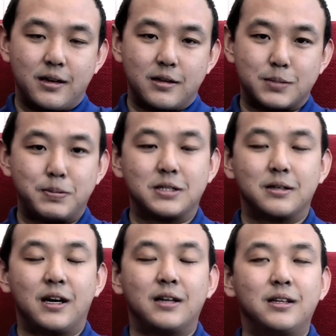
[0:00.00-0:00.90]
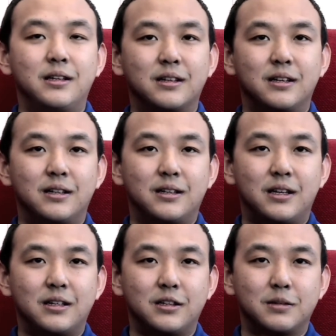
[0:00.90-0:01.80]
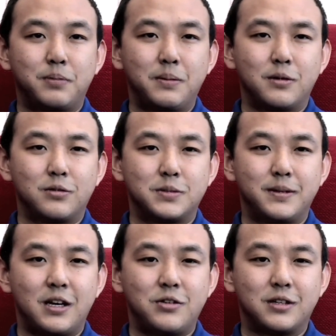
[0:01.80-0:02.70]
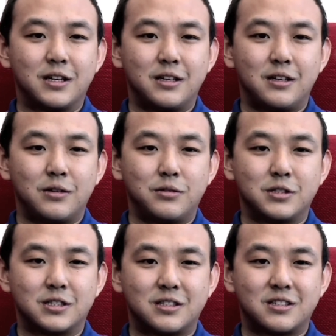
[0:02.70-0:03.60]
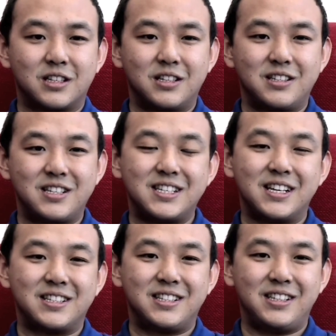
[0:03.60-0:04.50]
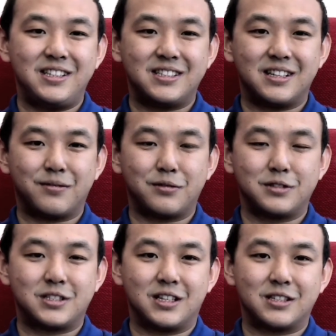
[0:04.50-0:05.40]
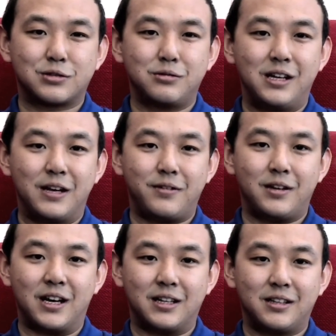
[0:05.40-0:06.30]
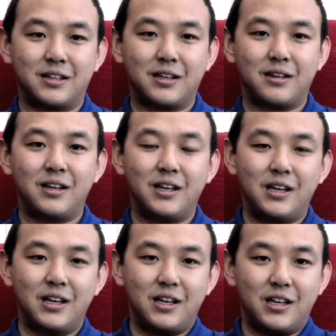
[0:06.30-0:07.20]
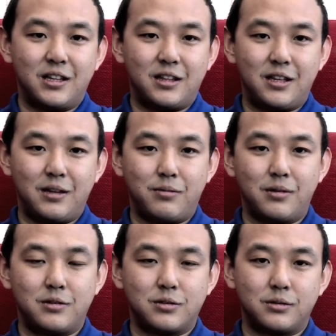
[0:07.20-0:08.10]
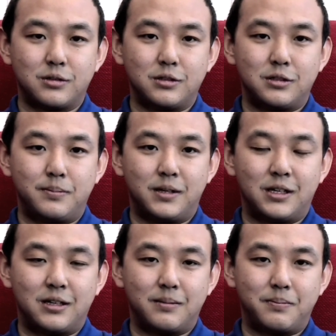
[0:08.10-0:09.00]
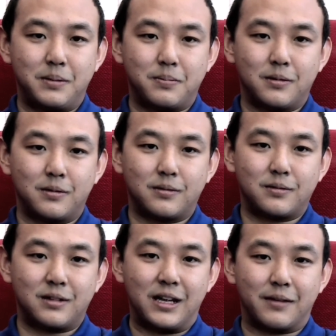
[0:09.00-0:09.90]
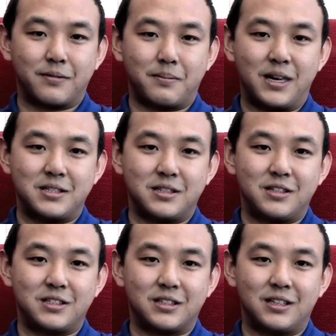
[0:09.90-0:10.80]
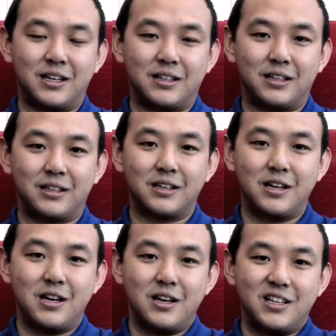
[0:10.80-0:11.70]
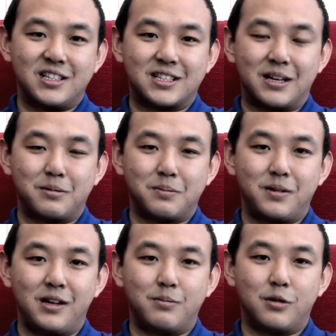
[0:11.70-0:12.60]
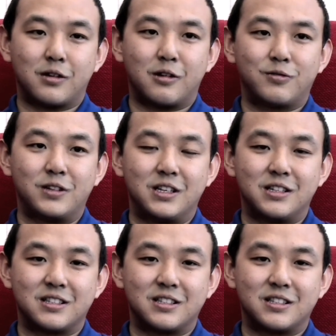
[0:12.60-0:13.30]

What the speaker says: Especially, I think the people who's been educated here, who's studied GCSEs and who's done school life here, I think they will do good. But people like from my generation, I think it's time to build more confidence.